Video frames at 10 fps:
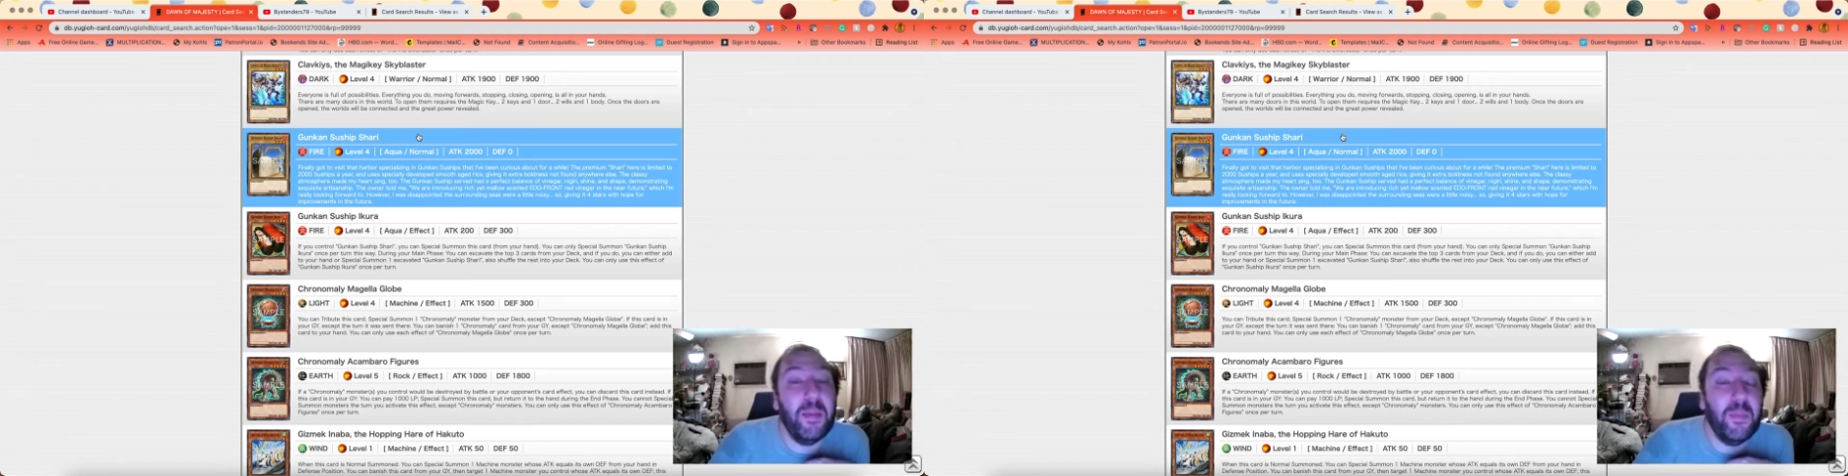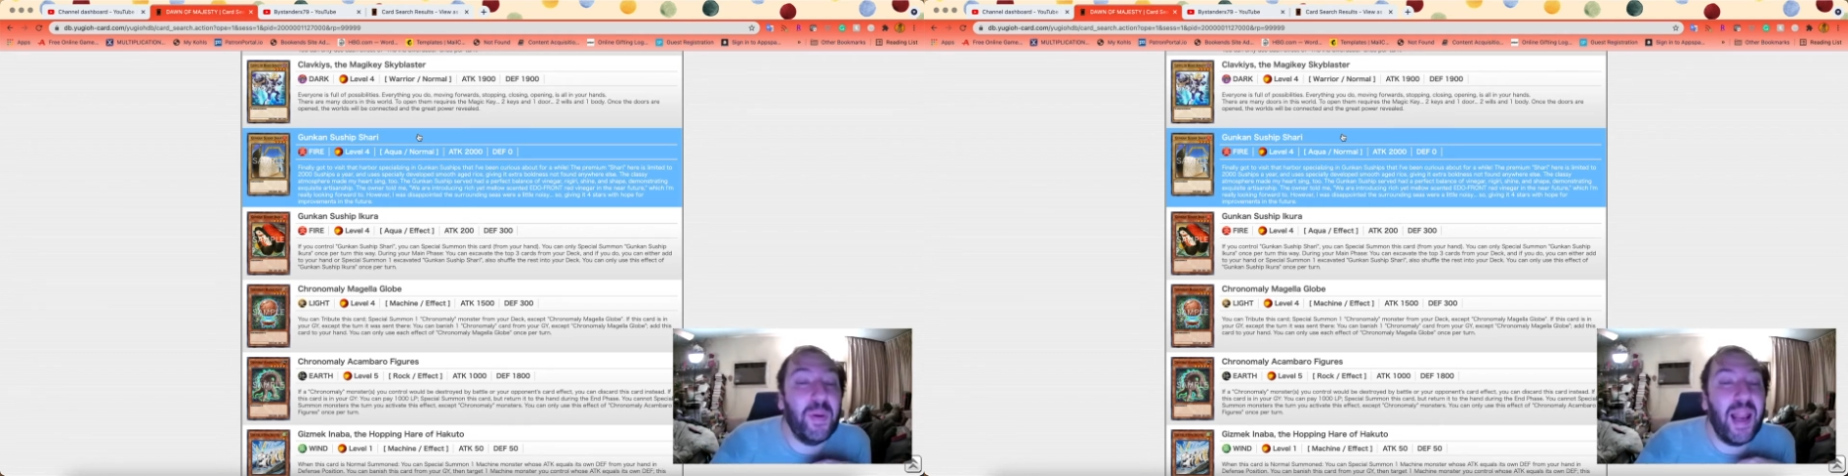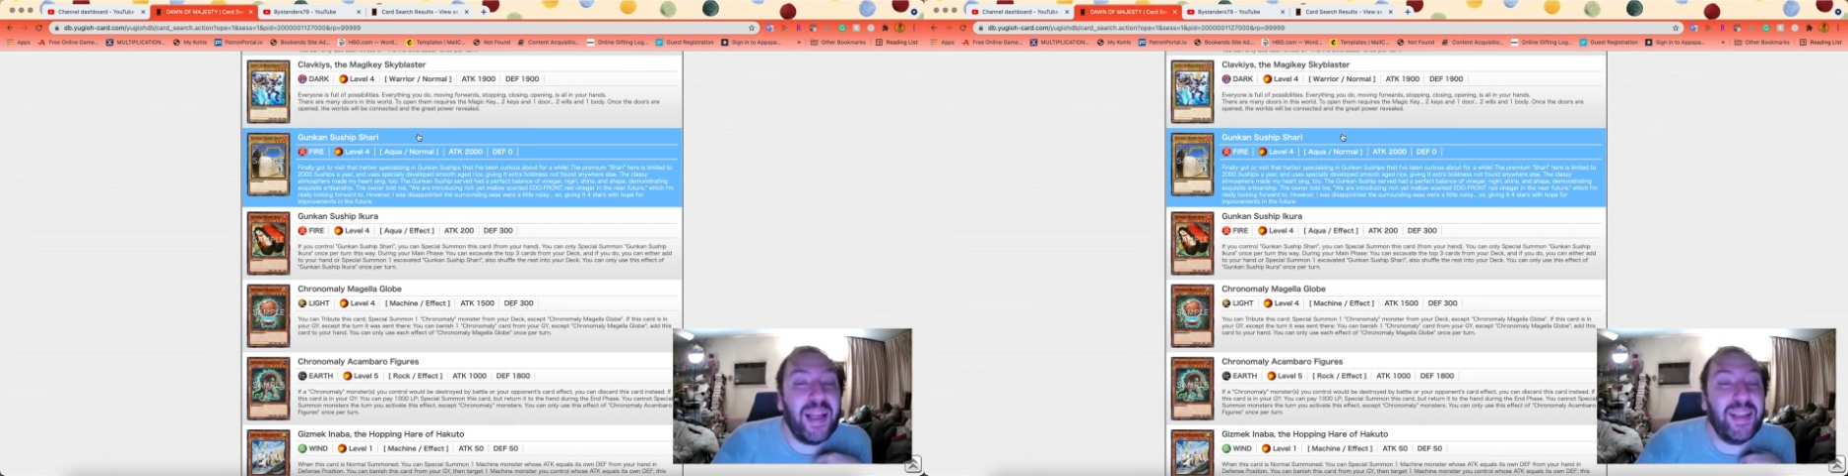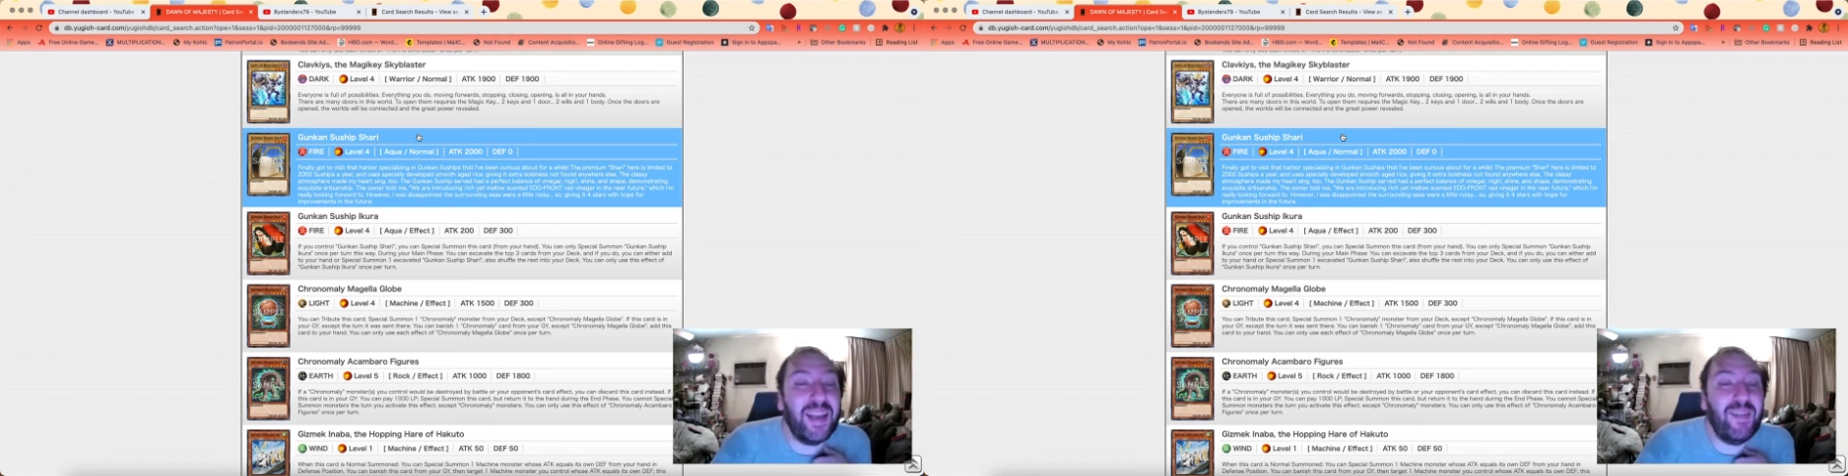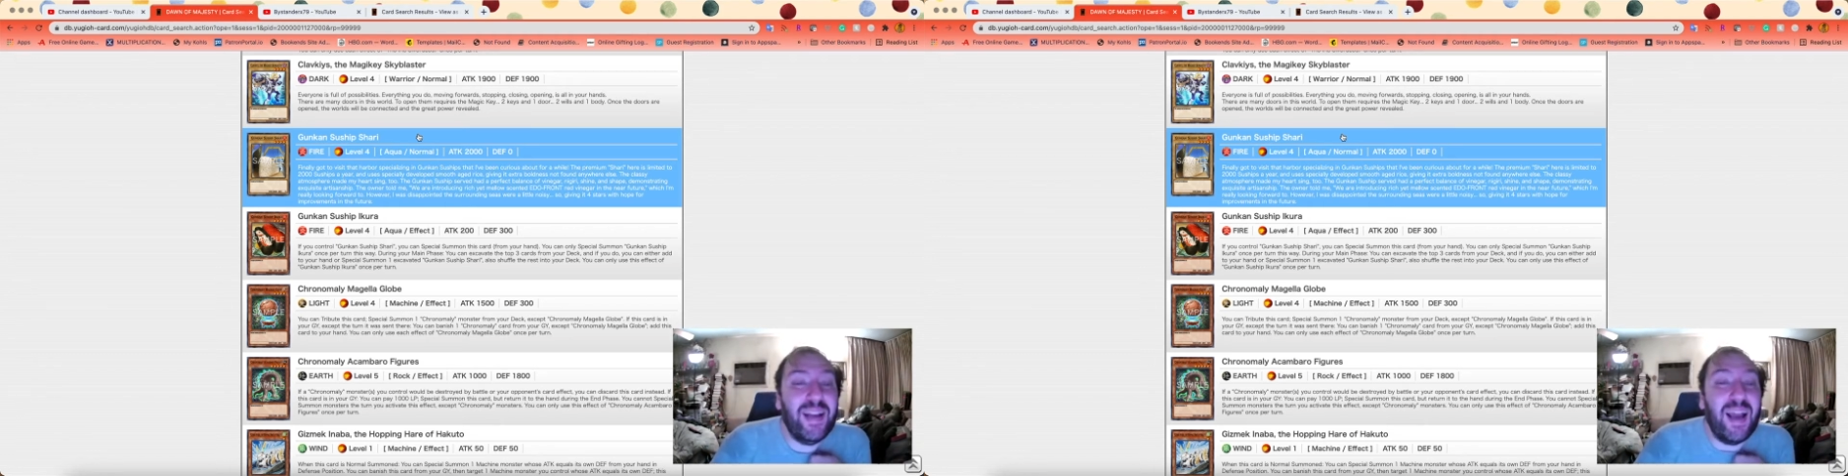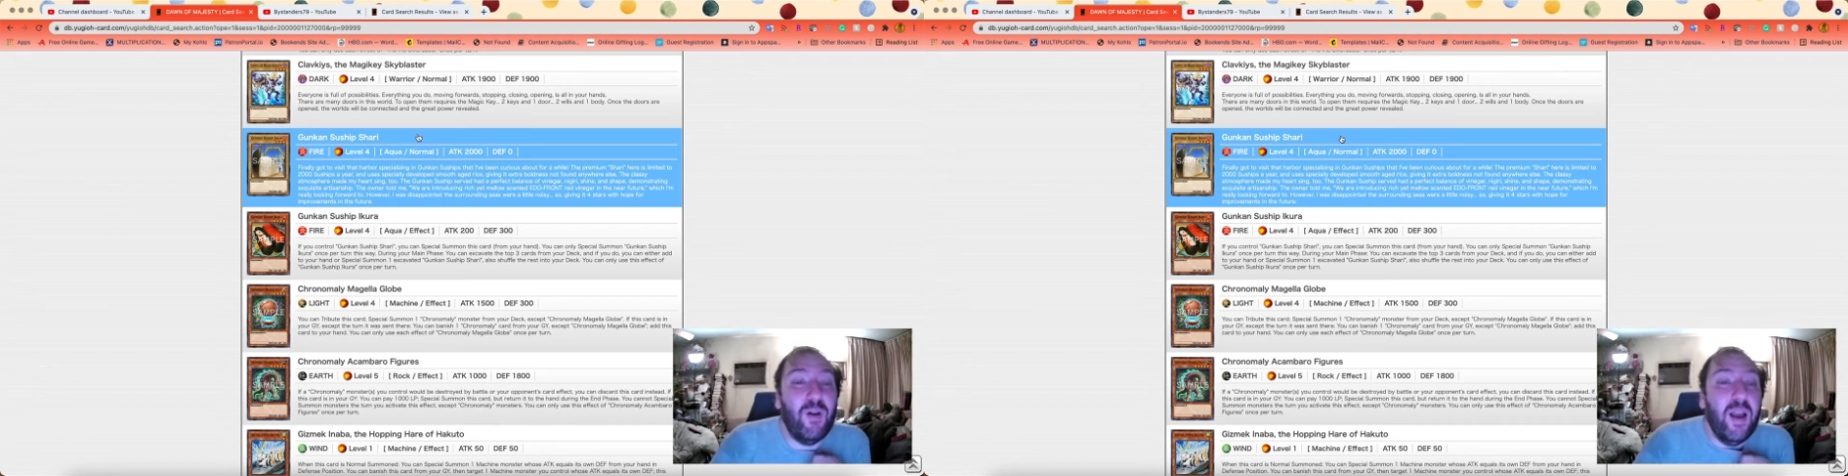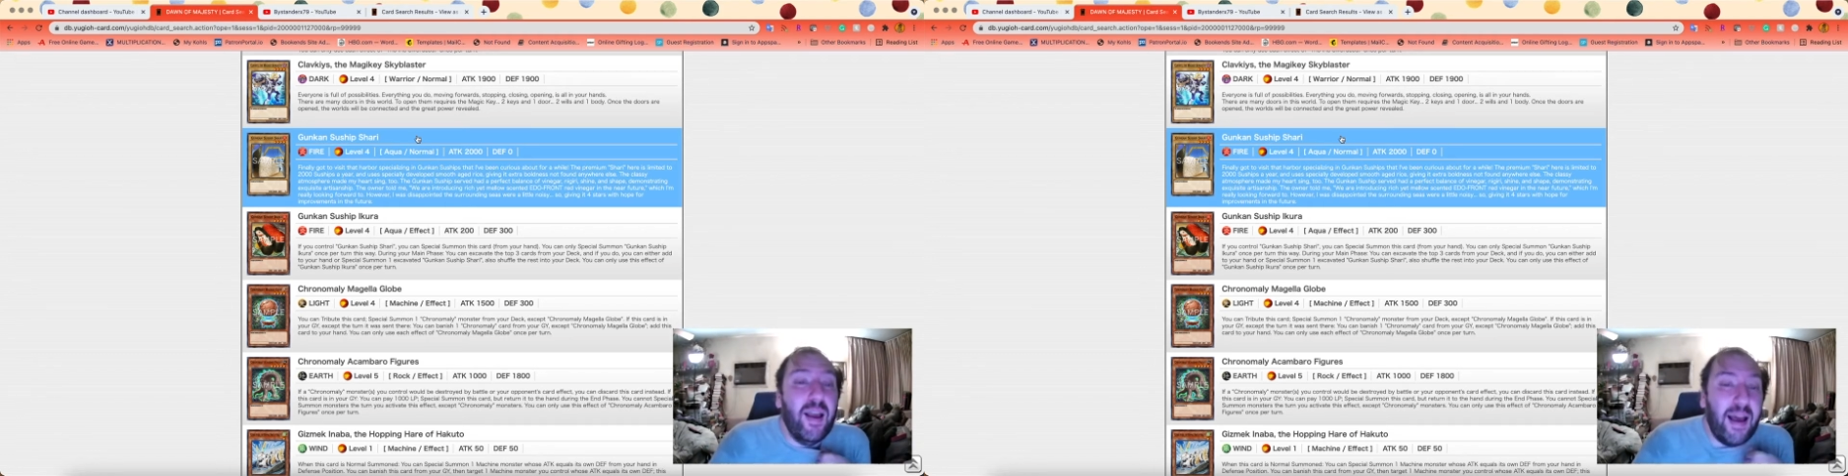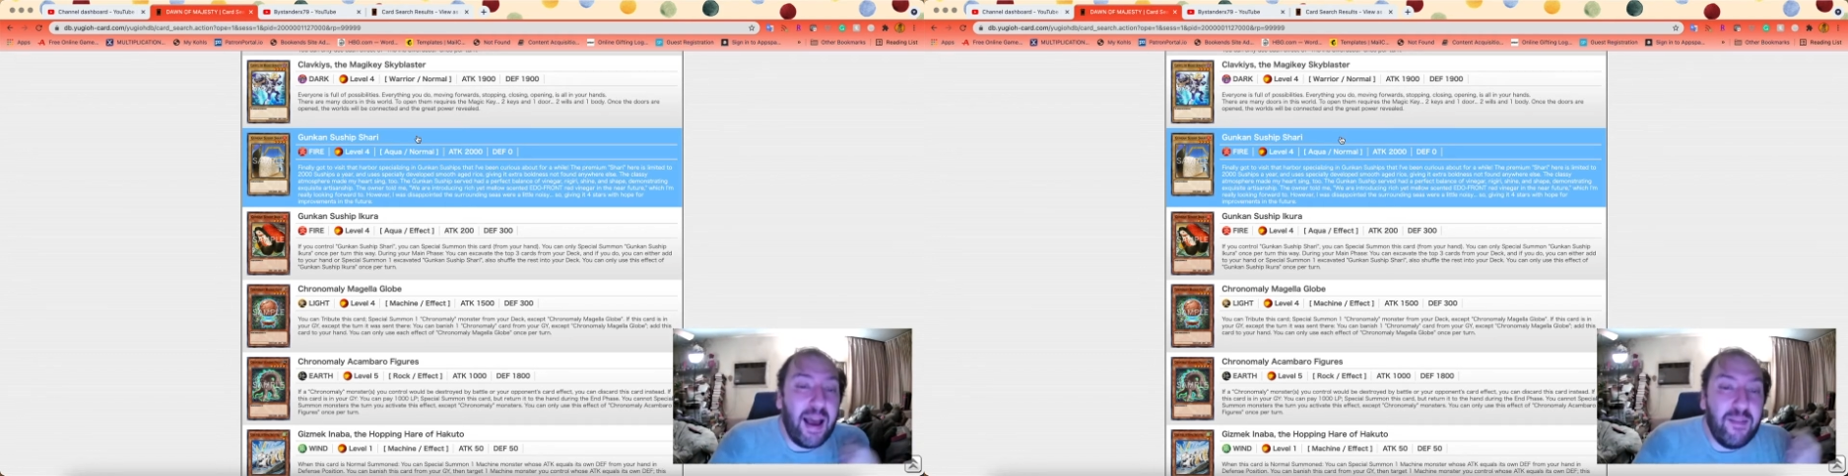I can tell you right now,
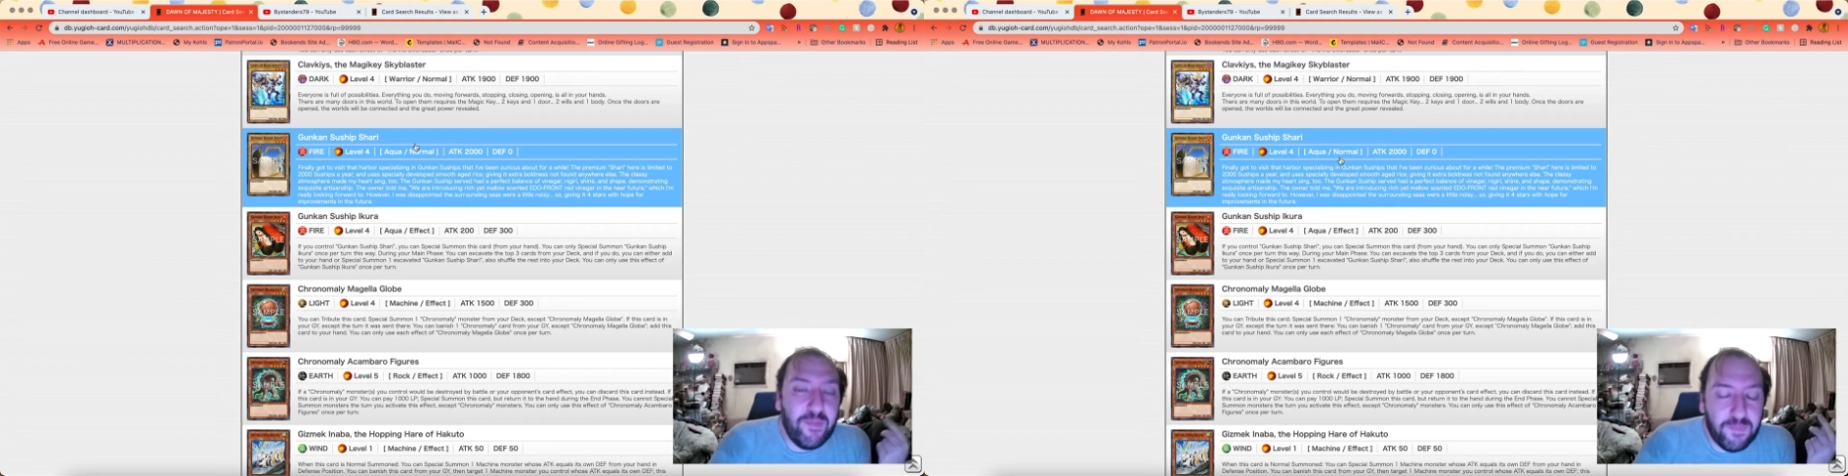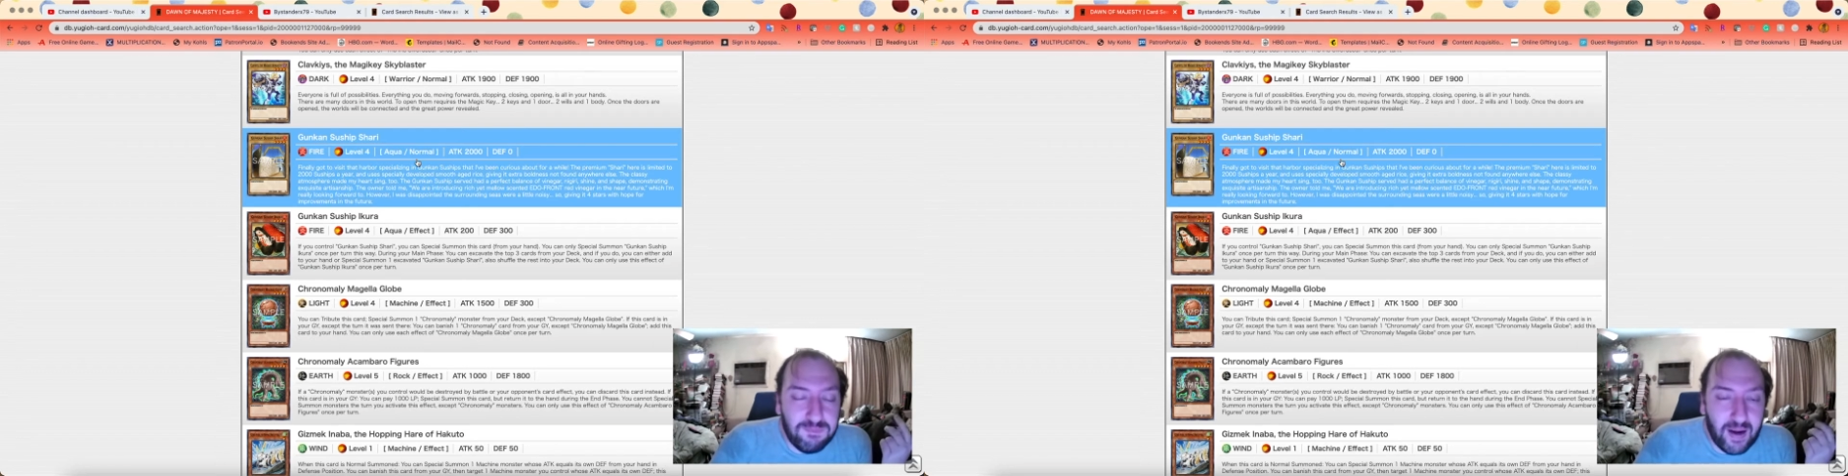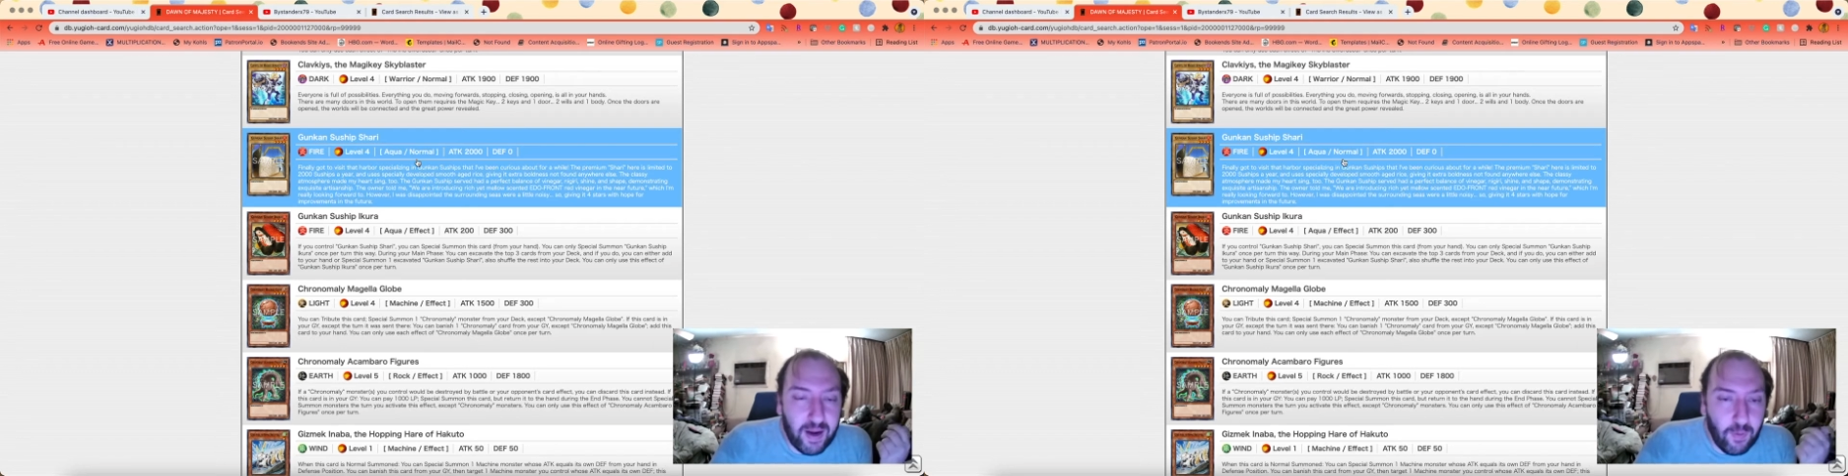I've read